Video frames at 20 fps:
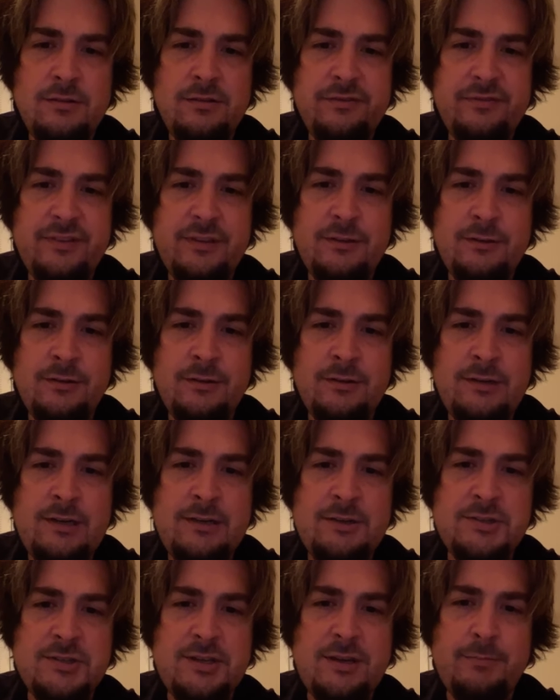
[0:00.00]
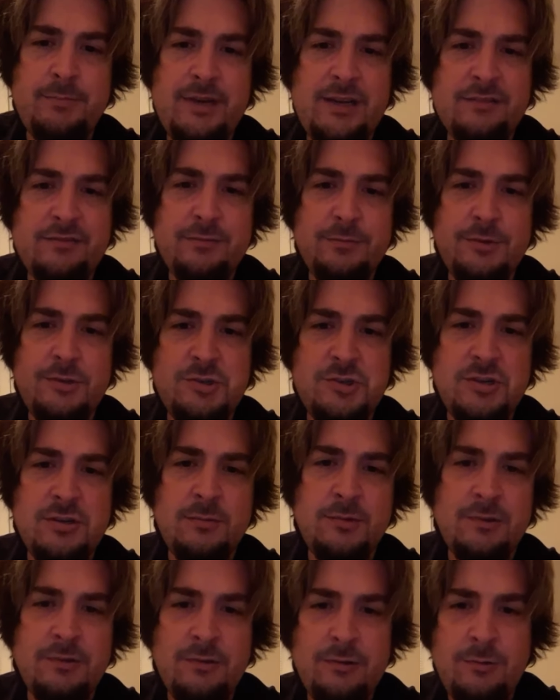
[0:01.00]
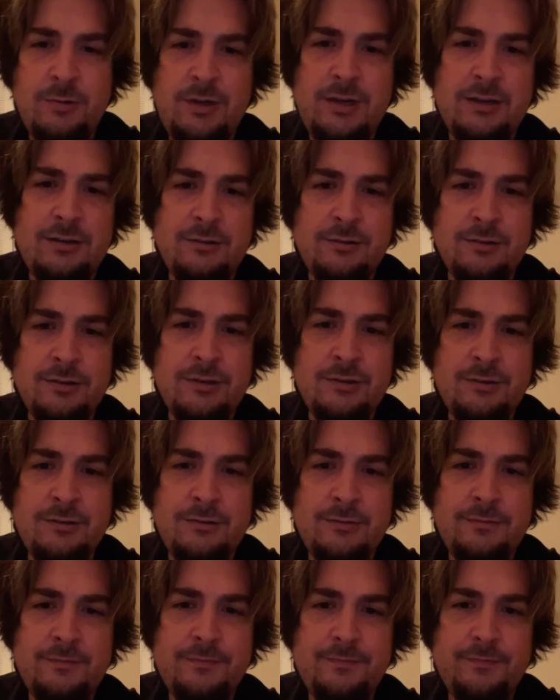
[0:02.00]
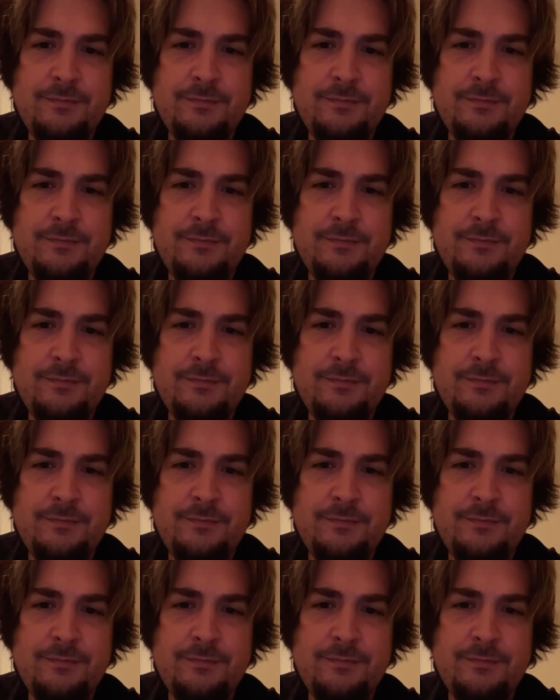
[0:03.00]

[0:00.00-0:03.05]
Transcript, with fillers: feeling it. I just got back from the gym a little while ago.